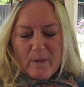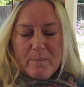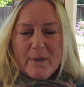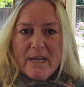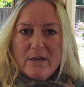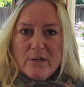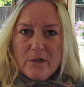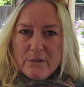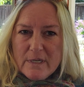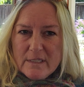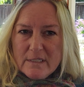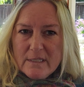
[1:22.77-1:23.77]
But I
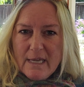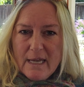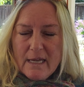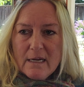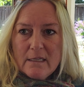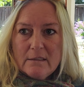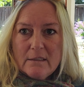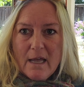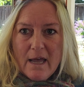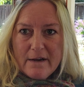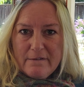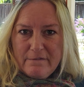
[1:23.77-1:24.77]
noticed that a
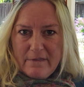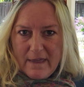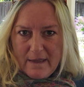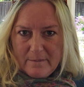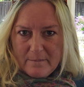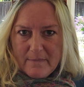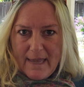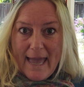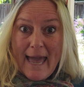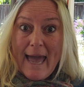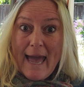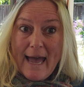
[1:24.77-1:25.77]
lot of them
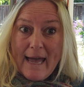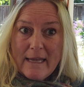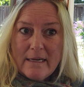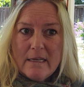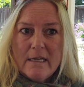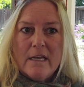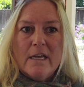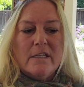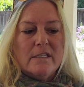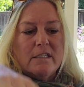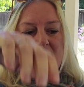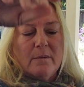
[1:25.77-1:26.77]
had
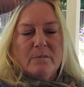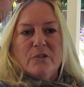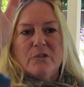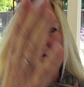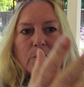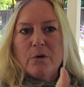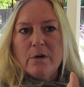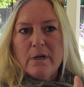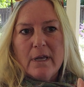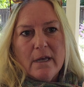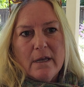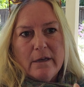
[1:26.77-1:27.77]
some sort
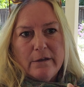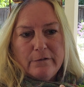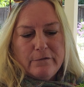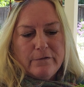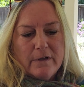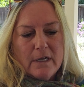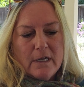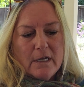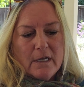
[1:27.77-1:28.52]
of